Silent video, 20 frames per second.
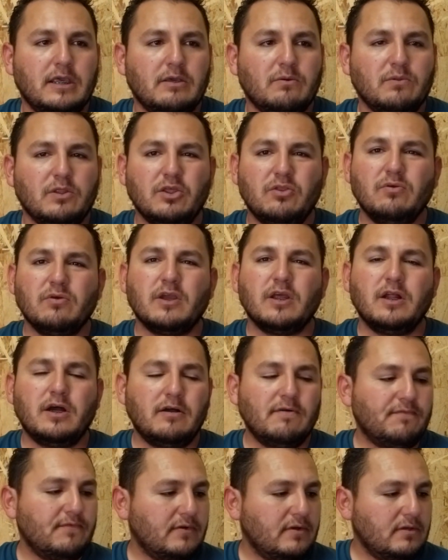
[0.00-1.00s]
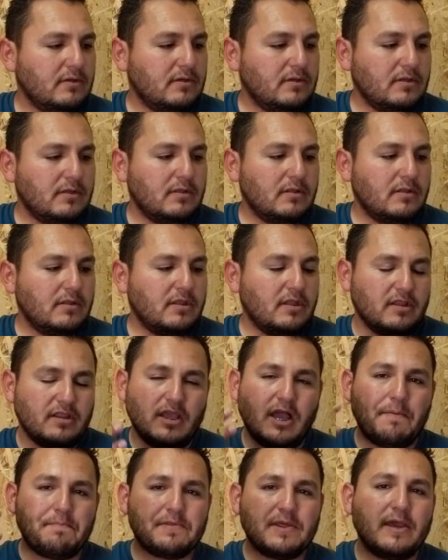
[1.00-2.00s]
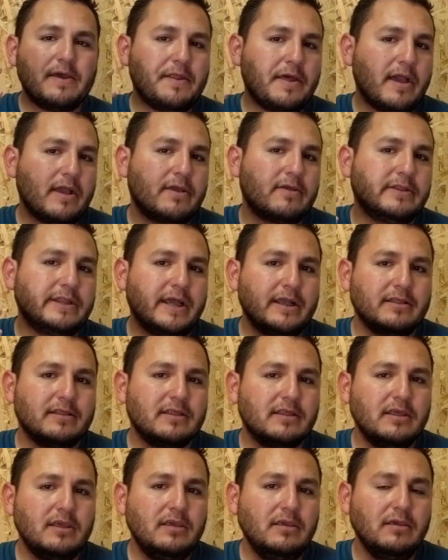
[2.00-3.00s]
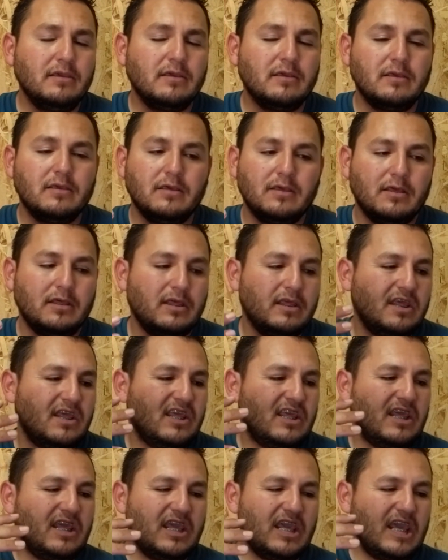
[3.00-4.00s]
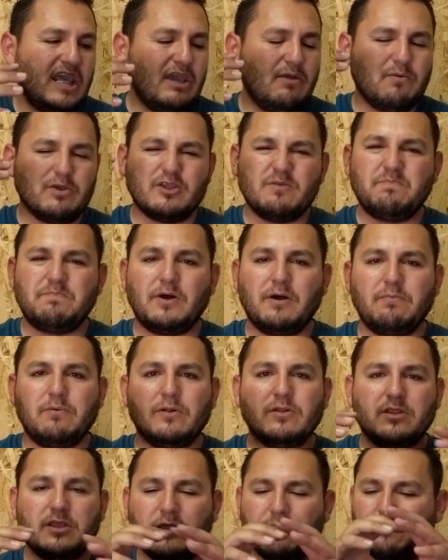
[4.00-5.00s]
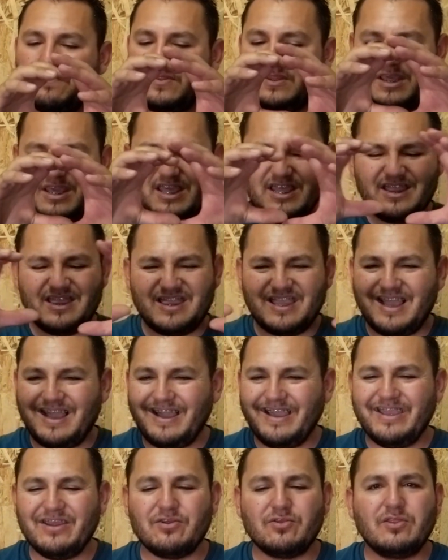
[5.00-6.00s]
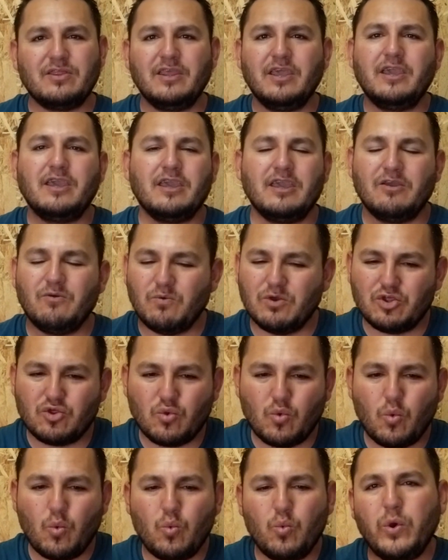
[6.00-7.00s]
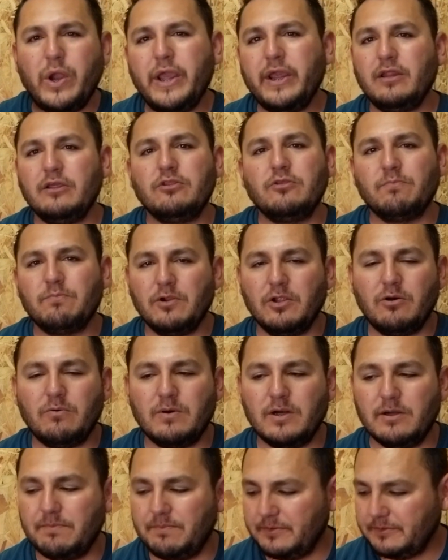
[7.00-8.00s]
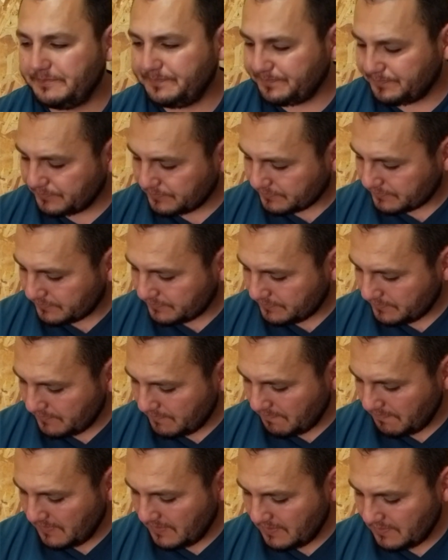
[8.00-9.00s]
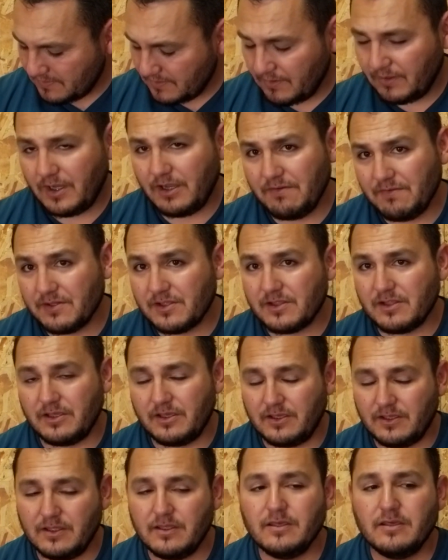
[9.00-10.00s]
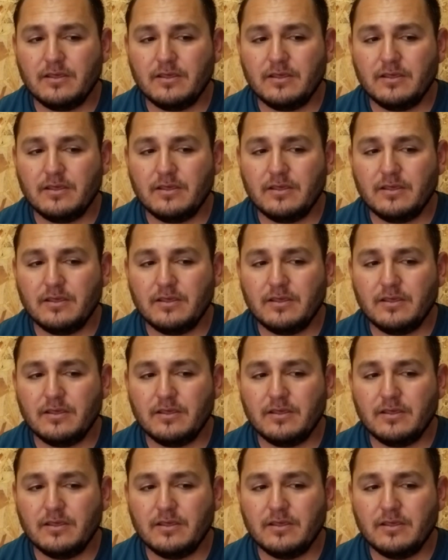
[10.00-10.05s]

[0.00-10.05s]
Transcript: When I took it off, the top side that I could not see, it was bubbled up. The entire thing was ready to blow up. So obviously,